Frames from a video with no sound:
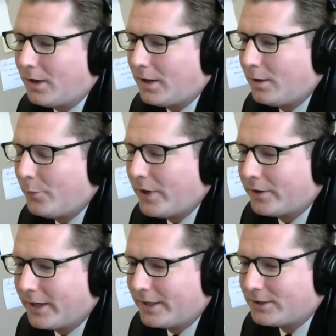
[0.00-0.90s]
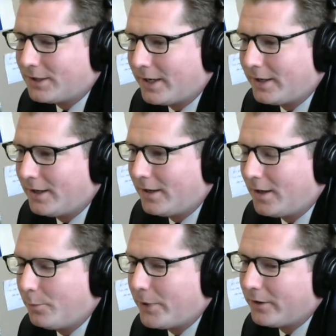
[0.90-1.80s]
uh, better educate,
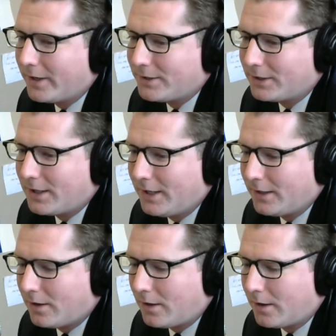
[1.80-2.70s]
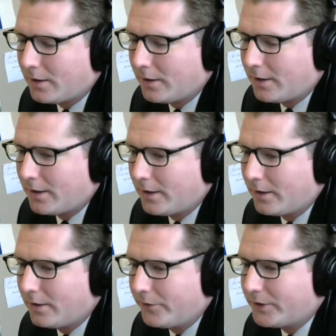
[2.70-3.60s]
uh, better educate our uh,
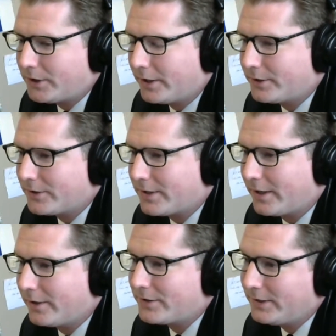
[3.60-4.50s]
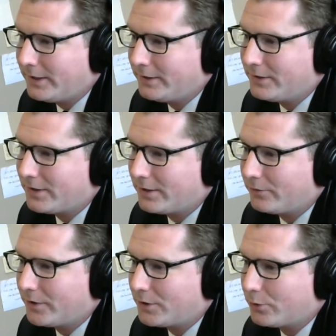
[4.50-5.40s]
the judges that are seeing these
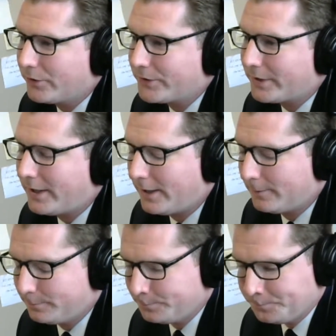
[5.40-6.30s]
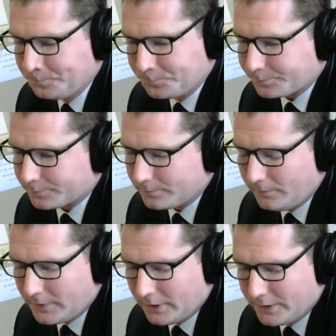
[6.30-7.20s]
individuals. Um,
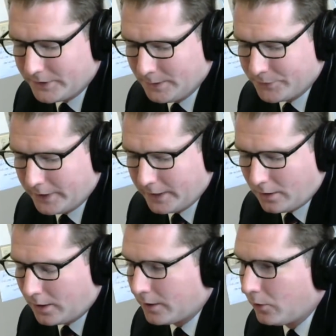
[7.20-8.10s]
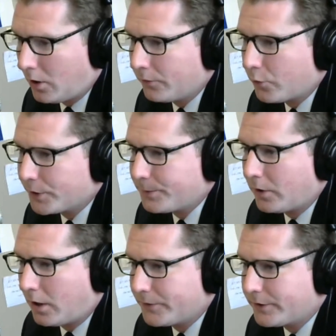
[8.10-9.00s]
it seems like our law enforcement
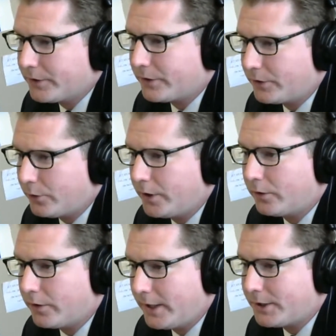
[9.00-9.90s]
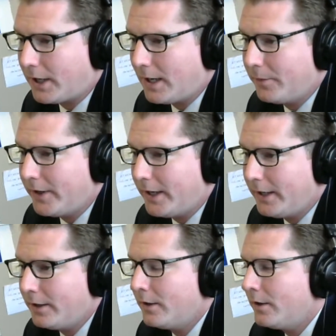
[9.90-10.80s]
officers are doing a great job. Mm-hmm.
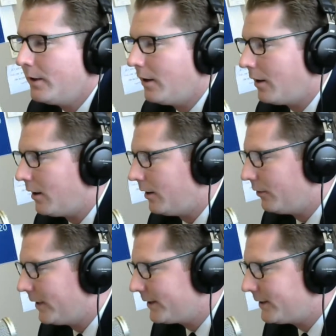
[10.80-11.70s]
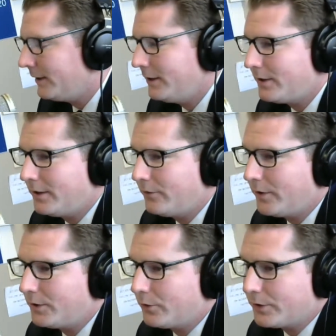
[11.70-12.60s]
They are arresting these
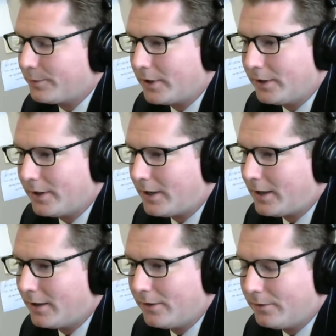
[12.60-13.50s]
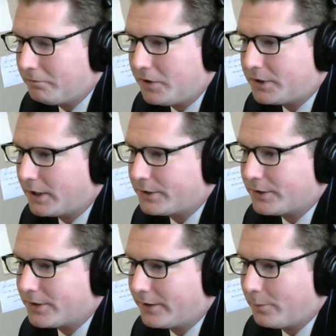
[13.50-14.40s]
individuals, but. Uh, The
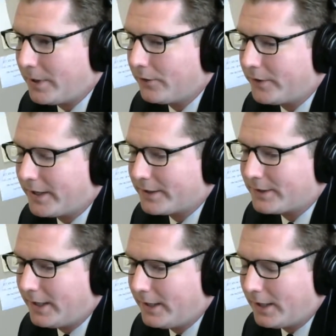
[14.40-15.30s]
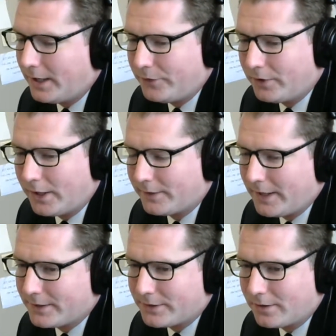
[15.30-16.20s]
judges let them out the next day, and I feel like
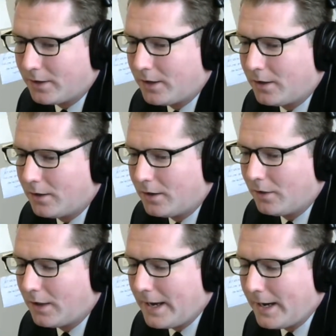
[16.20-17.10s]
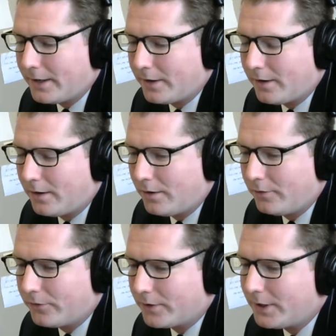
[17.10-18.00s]
that's uh, a lack
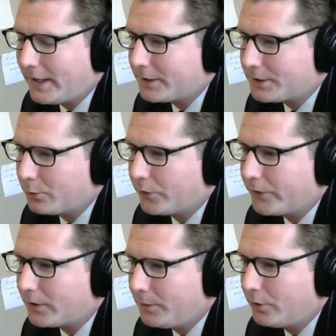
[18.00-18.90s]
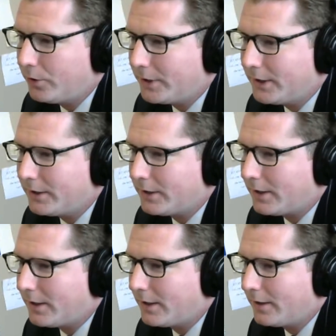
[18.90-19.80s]
of connection with the community.
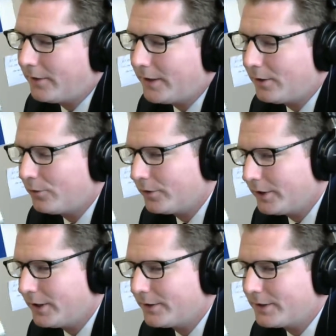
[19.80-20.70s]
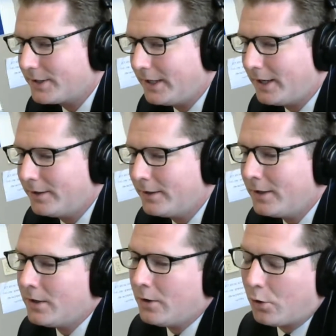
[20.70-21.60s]
Uh, they don't really understand,
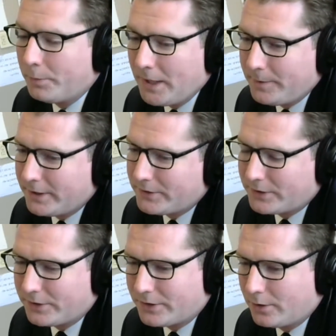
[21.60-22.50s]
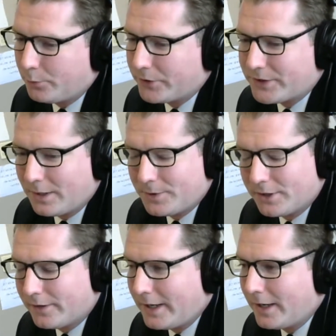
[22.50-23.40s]
or maybe it's just a
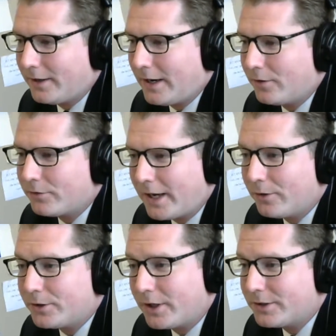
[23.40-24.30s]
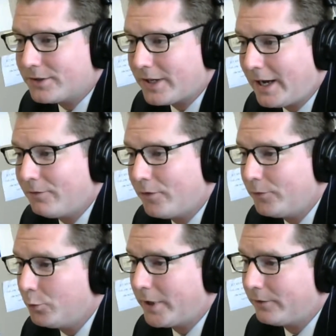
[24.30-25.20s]
perception that out-of-town judges have of
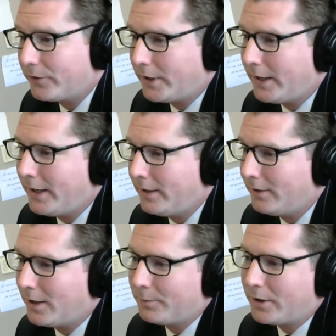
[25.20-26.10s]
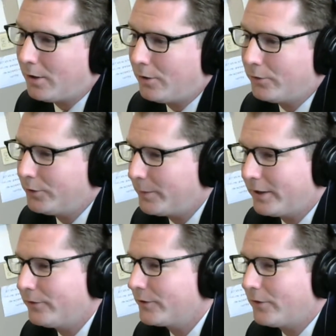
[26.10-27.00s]
New Bedford. Hey, let them go. New
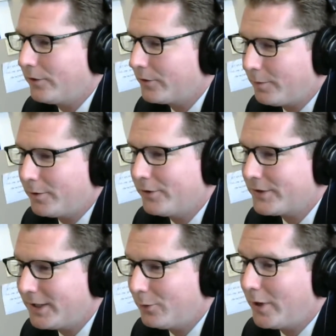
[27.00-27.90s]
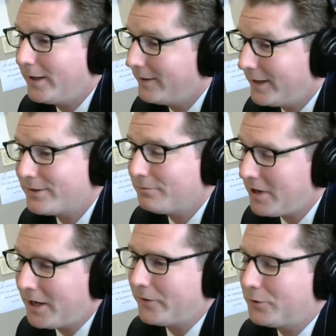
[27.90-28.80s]
Bedford's full of criminals anyway. That's
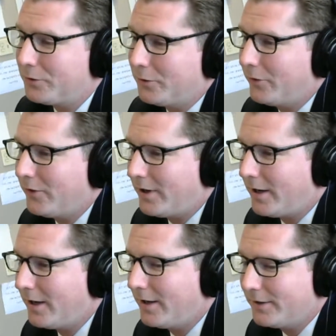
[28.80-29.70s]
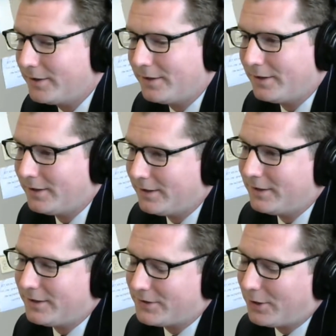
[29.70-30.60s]
not the truth. Right? Uh, no, not at all.
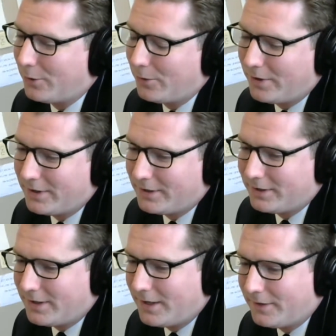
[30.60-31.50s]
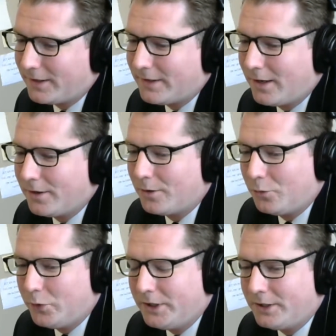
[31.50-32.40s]
So I think that
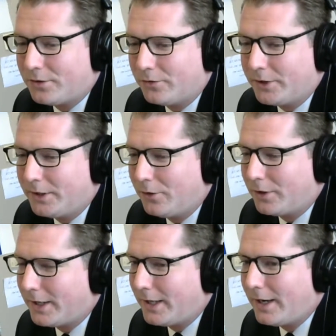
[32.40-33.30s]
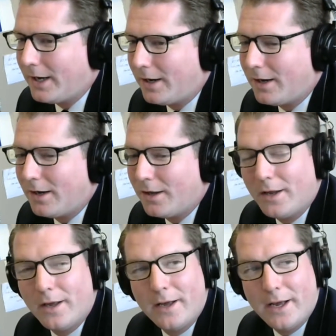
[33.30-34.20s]
we need to really look at uh,
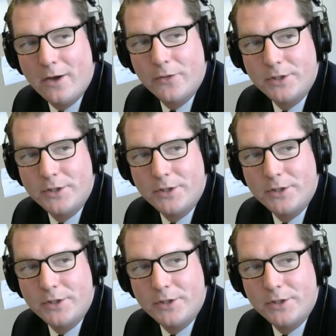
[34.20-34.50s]
how the